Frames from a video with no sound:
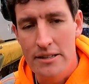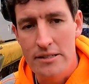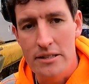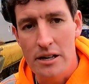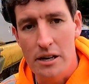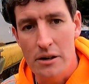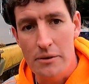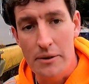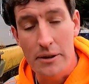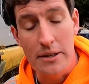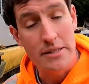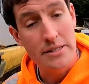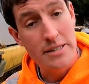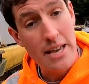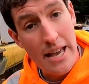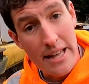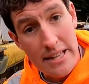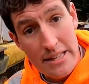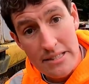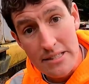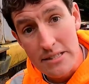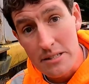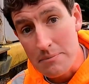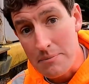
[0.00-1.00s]
So it
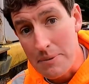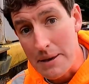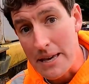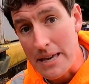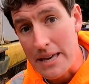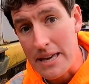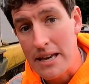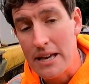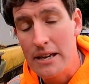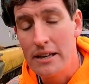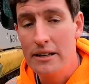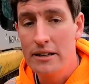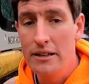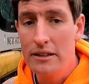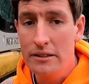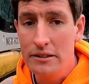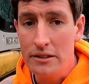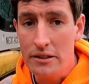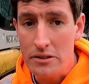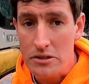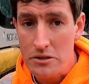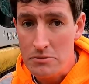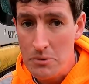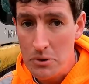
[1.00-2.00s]
tends to be
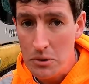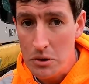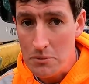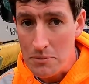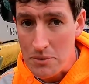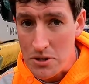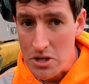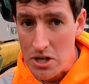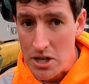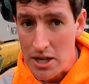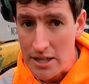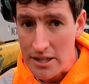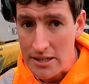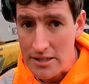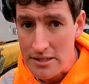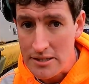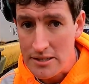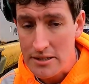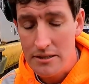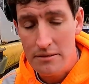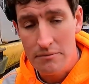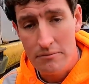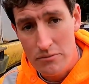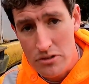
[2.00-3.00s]
that smaller
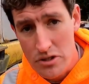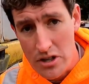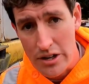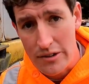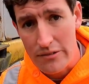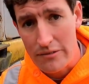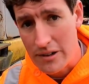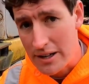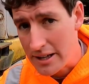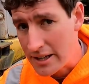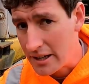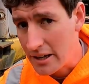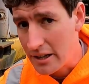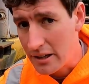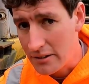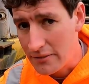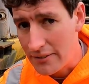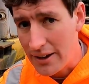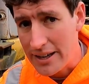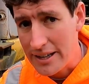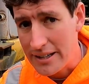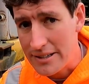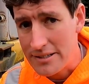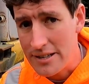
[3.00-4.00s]
machines, generally
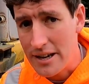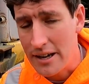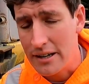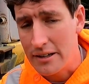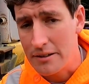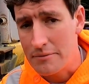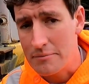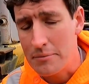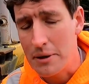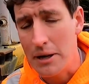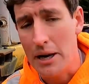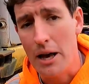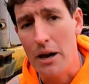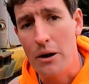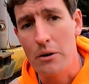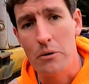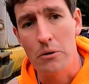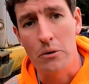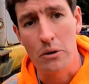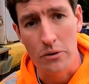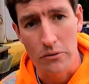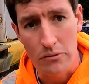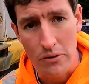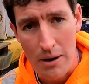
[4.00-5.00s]
kind of 8 ton and
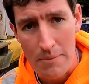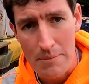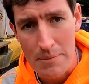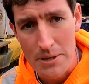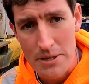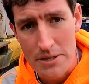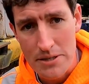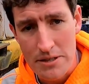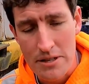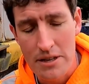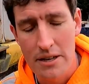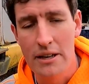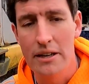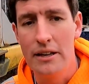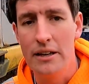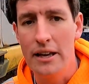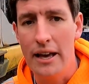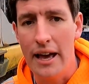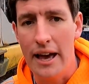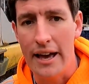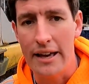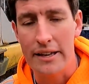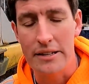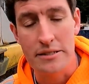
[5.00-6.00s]
below, are on rubbers,
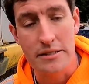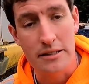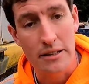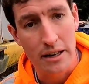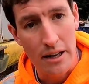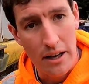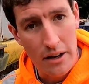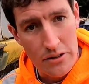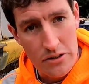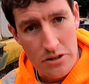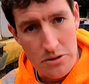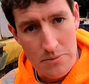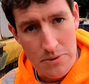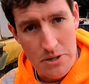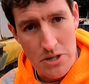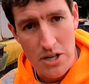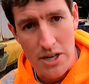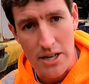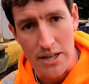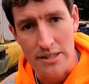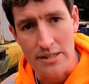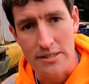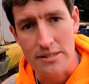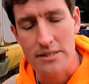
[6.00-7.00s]
and larger
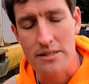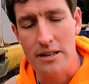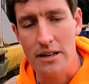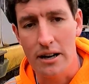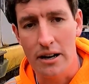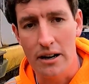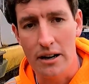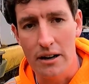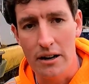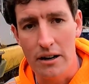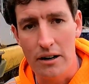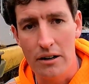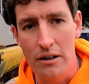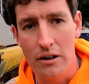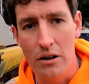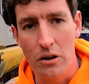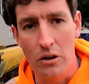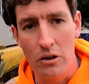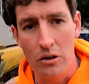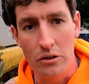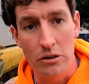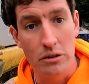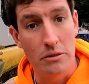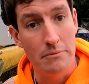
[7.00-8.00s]
machines are
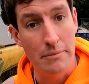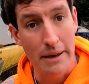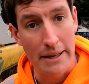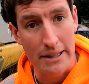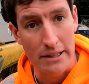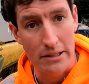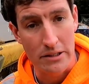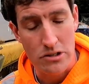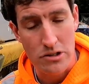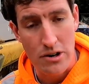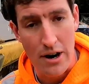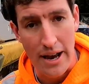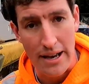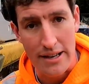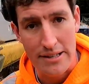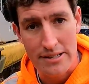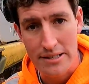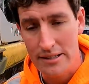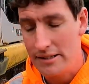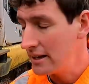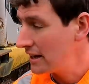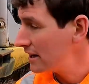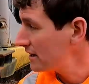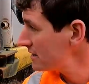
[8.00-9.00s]
on metal
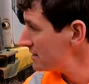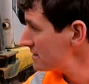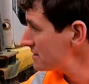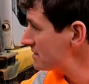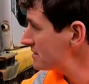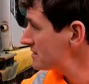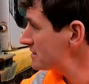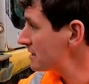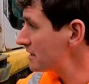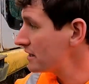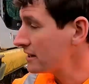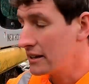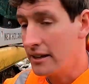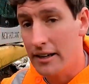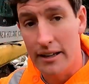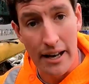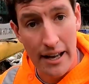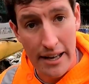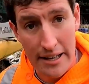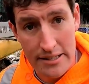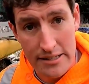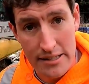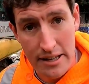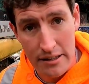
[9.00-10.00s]
tracks. Now this is
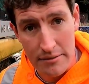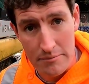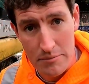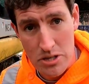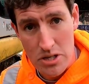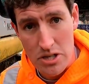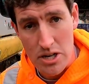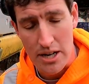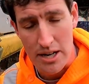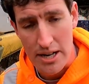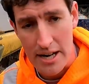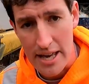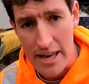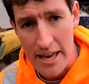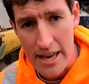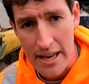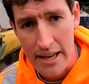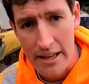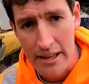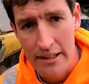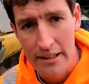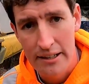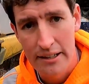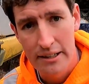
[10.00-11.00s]
an 8 ton machine
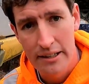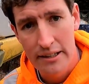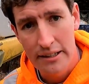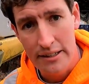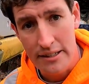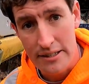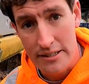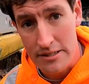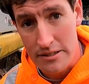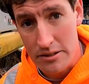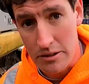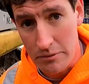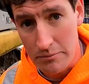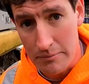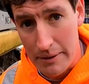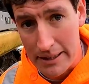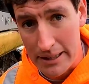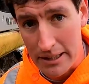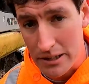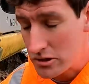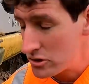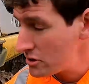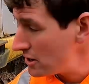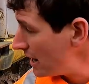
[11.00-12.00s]
here. This is on
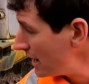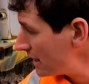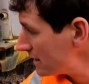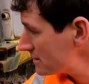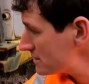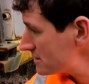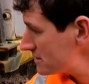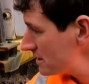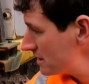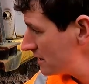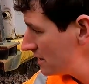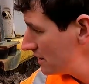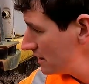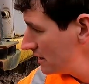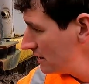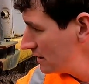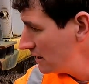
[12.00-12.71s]
metal tracks.